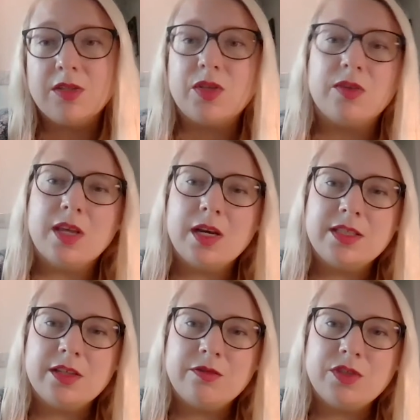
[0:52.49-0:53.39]
So the
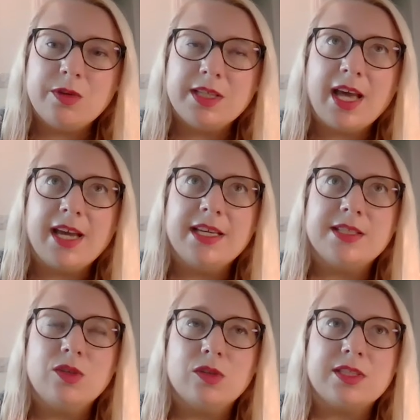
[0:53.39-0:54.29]
idea of doing that
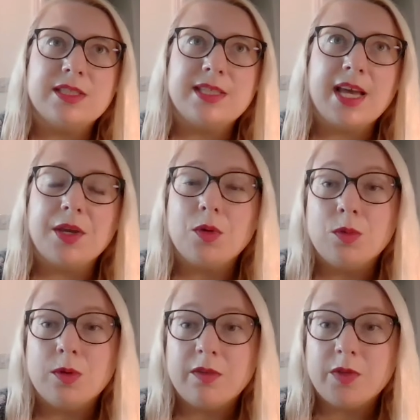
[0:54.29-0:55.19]
is not to say,
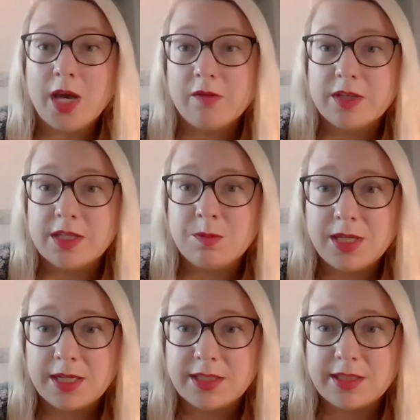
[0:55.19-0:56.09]
oh, if you have this
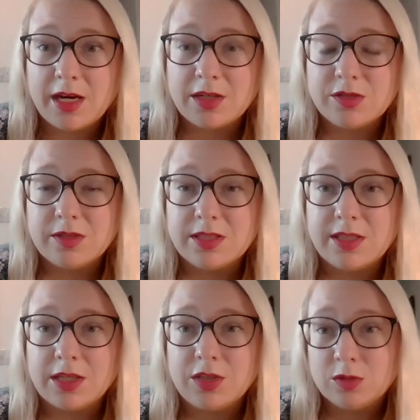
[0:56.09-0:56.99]
protected
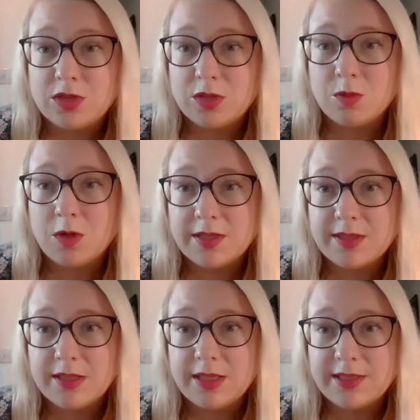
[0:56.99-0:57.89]
characteristic, you'll do
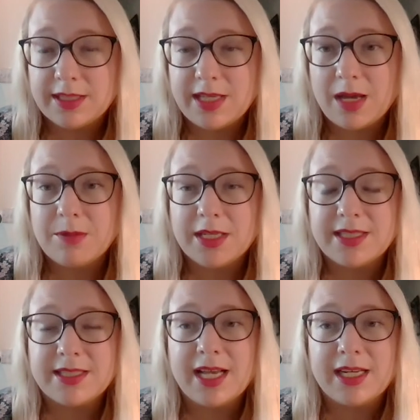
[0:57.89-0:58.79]
worse in this exam.
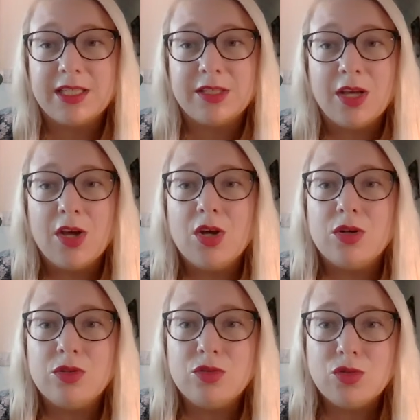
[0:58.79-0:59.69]
That's exactly
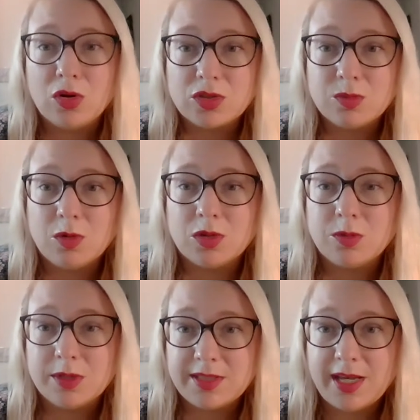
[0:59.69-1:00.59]
not
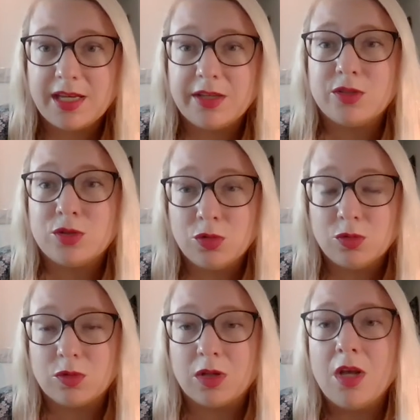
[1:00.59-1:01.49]
what we're saying at
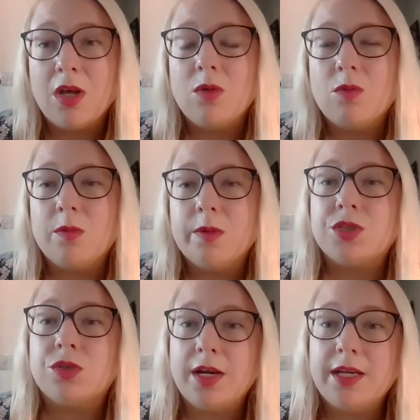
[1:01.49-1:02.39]
all. What we're
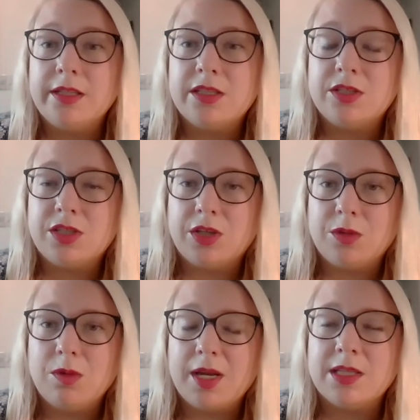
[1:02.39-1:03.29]
trying to
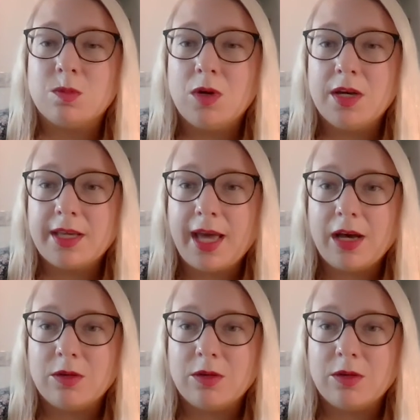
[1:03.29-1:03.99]
do is work